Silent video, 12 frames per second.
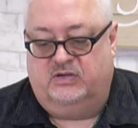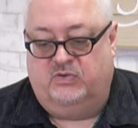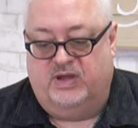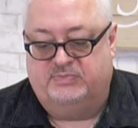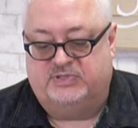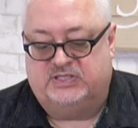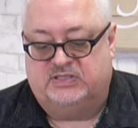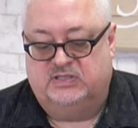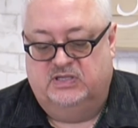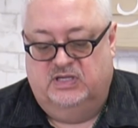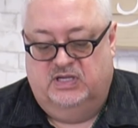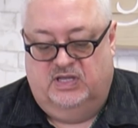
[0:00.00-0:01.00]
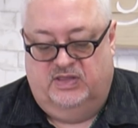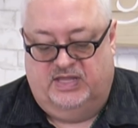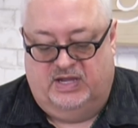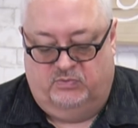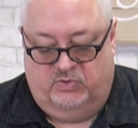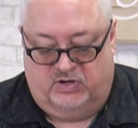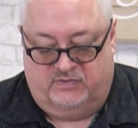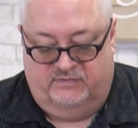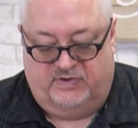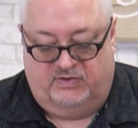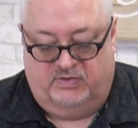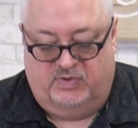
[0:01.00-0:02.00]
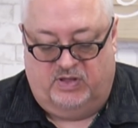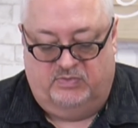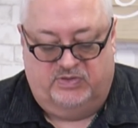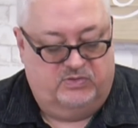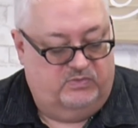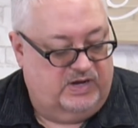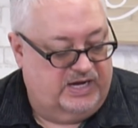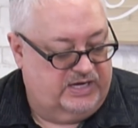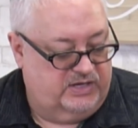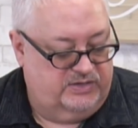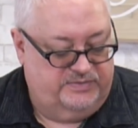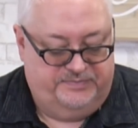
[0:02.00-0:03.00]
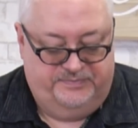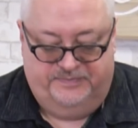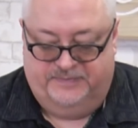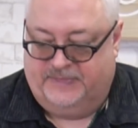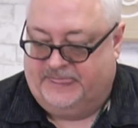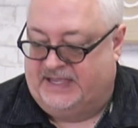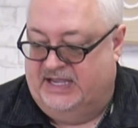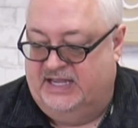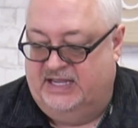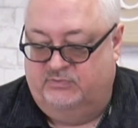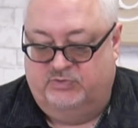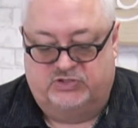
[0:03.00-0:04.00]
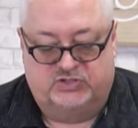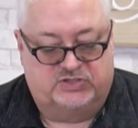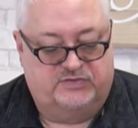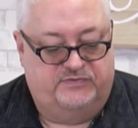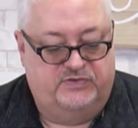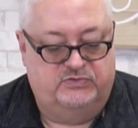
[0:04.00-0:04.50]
crimps that work very well with the wire, and with just a